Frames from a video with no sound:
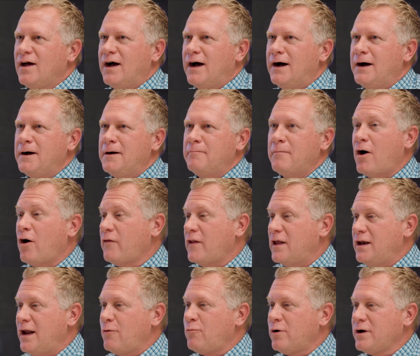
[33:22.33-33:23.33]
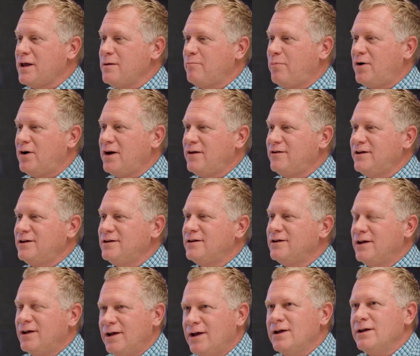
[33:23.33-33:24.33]
On the networking part of it?
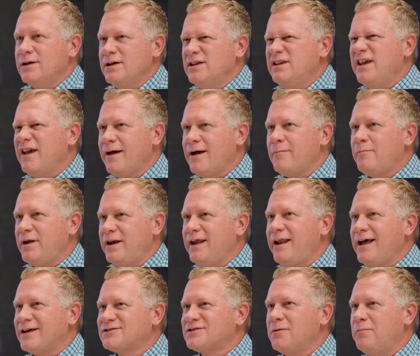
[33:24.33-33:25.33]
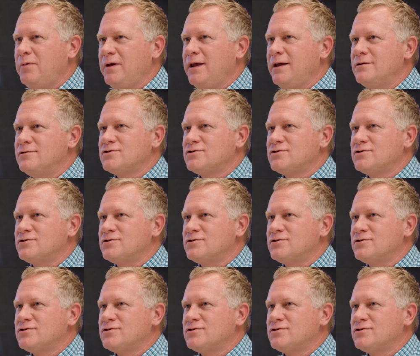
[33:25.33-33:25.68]
Yeah, but it has to be